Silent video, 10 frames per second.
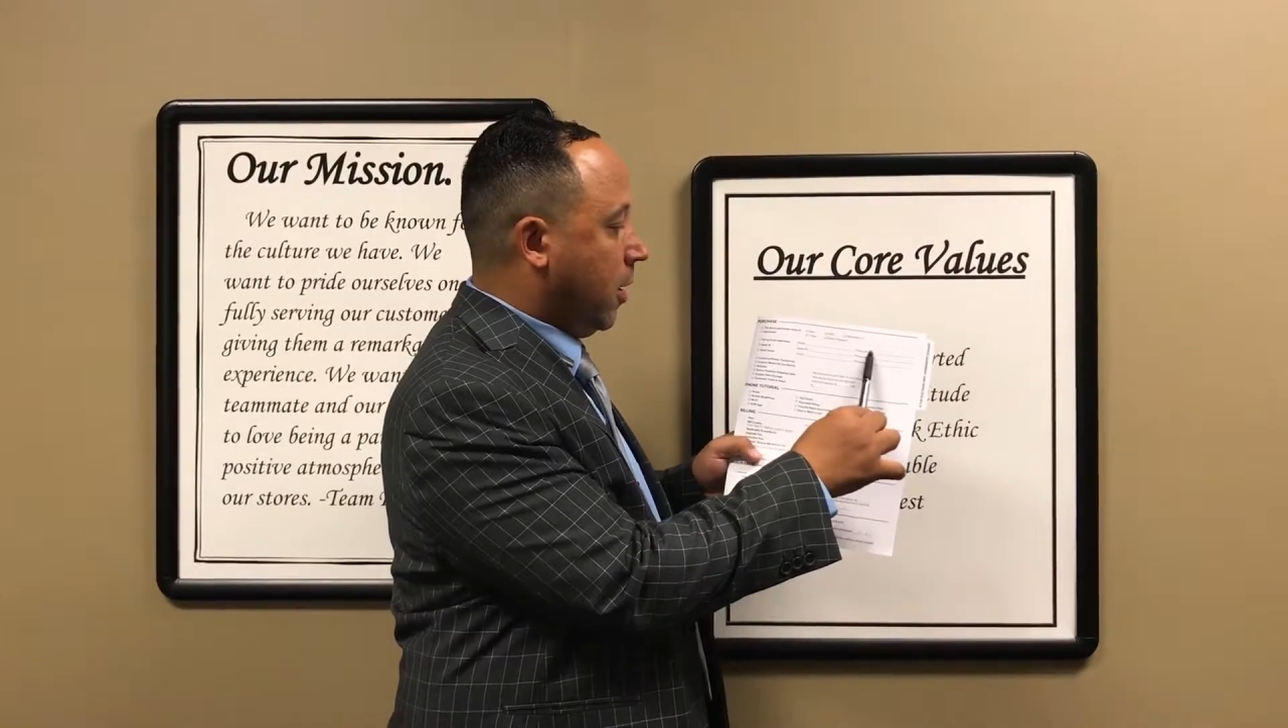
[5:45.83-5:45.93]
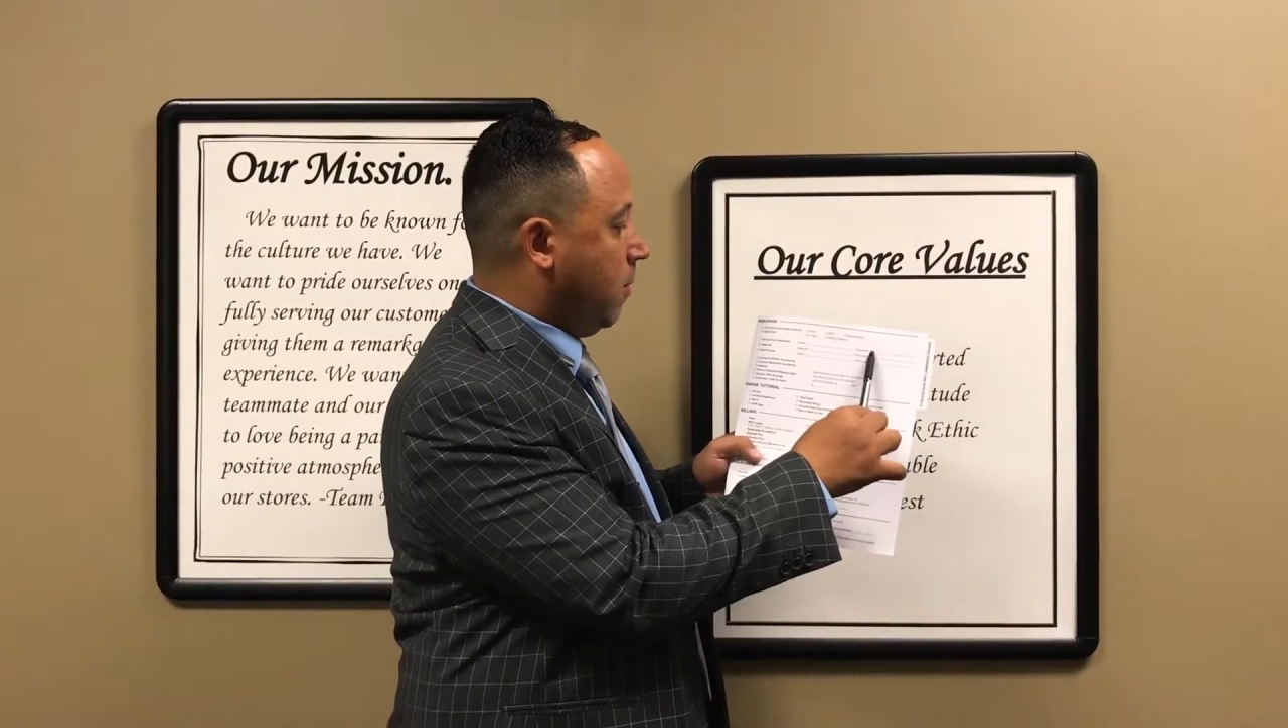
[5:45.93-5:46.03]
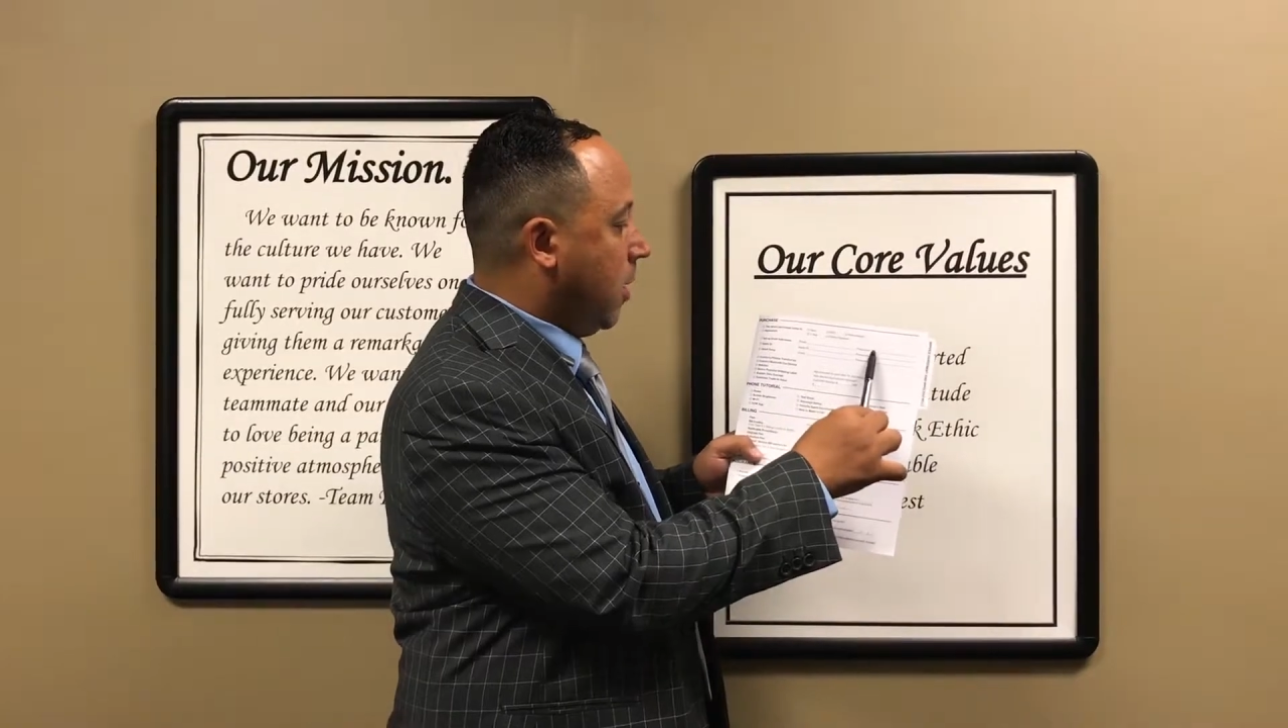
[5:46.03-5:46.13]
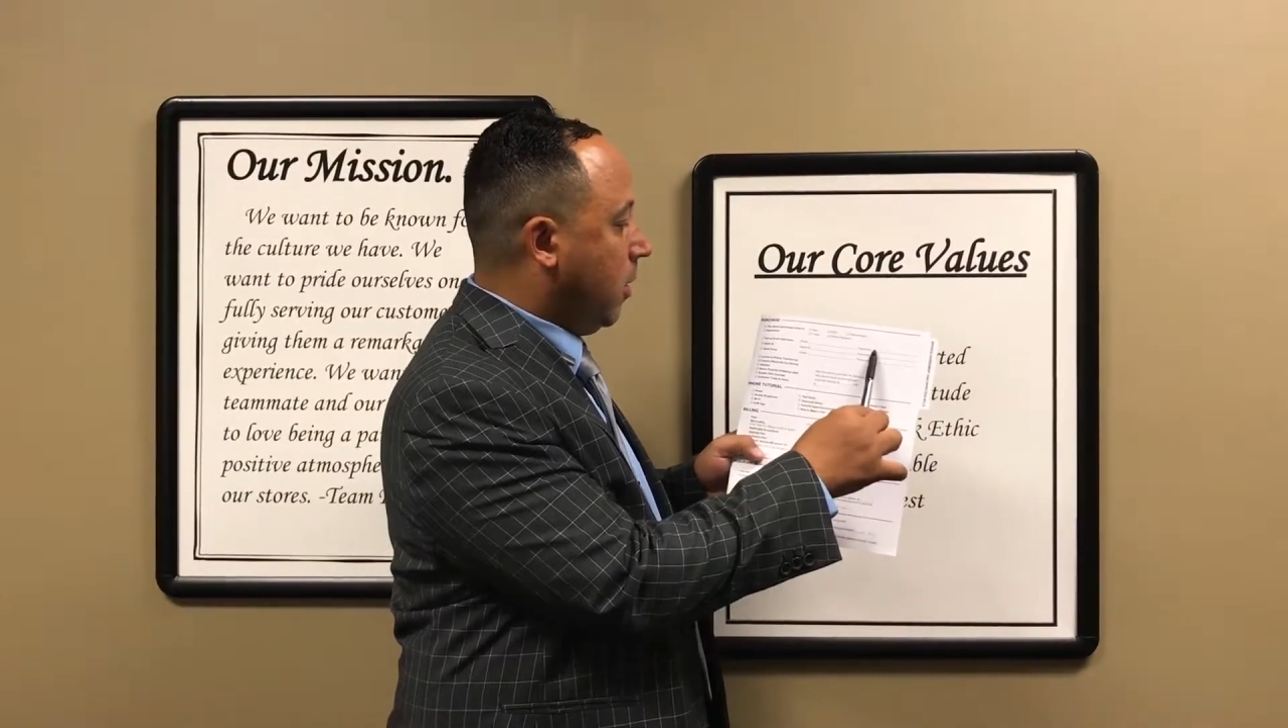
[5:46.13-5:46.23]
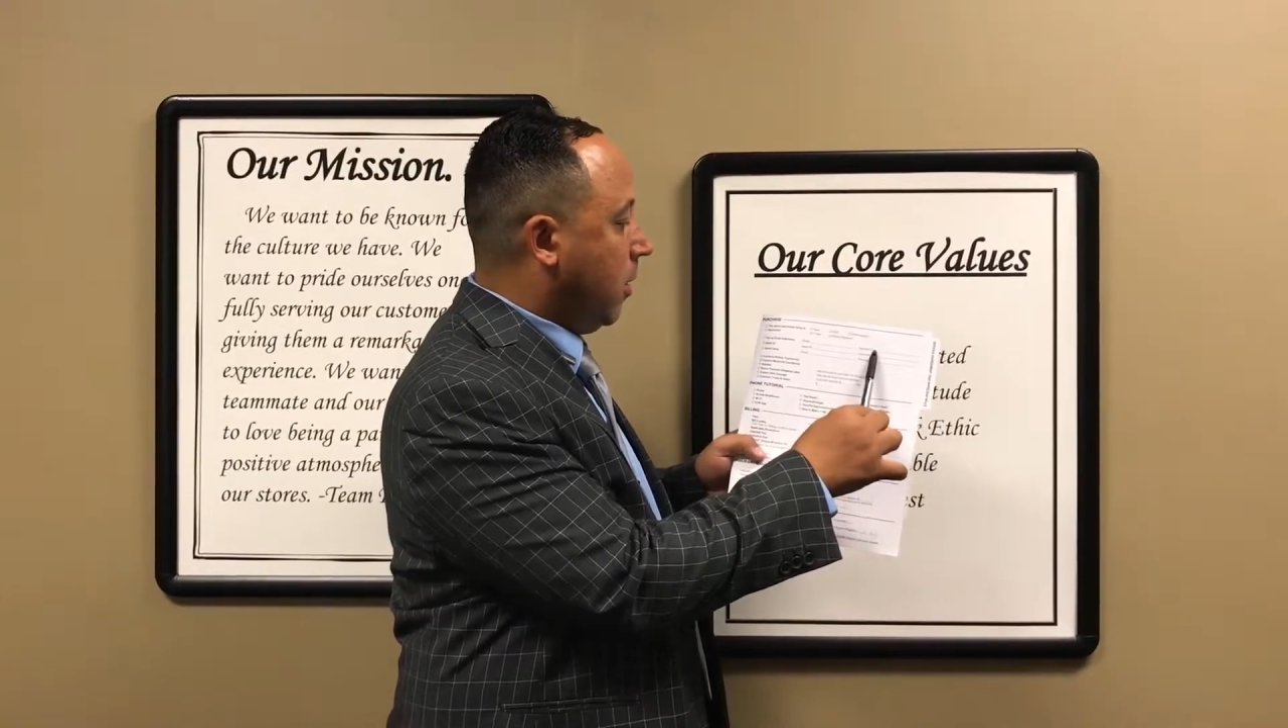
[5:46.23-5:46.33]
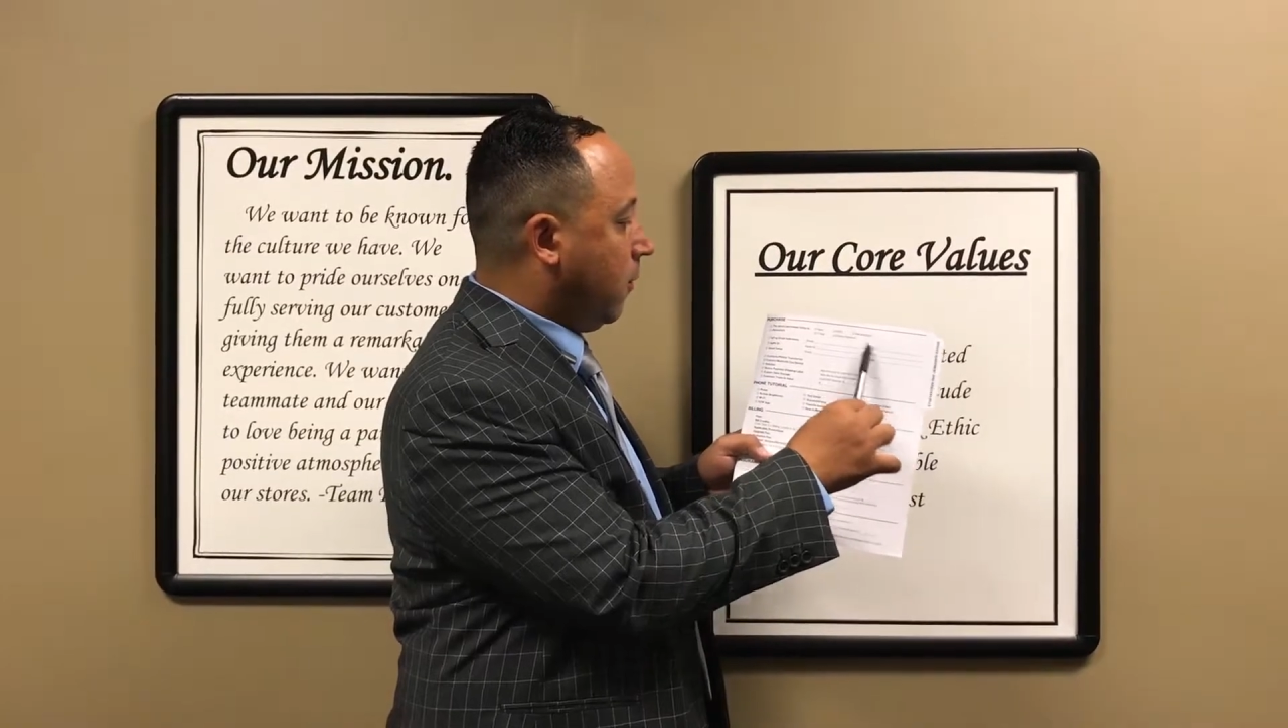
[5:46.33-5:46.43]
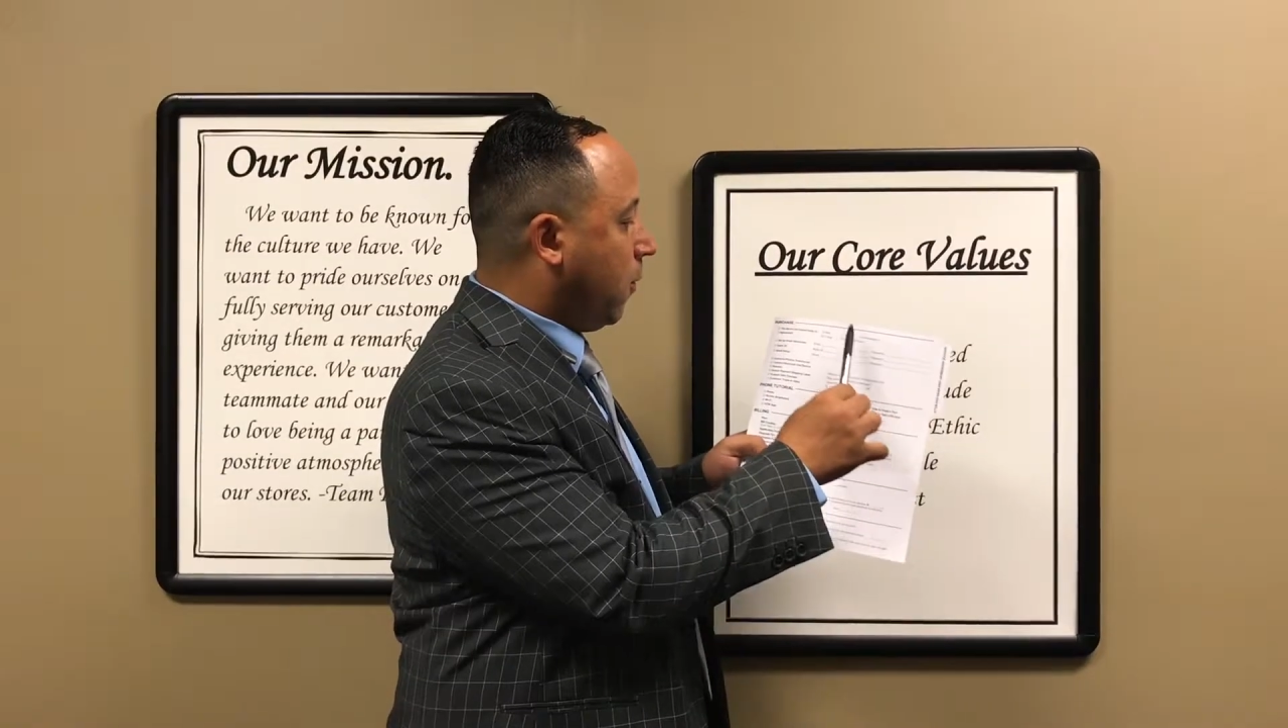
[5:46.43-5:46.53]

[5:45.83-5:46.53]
email here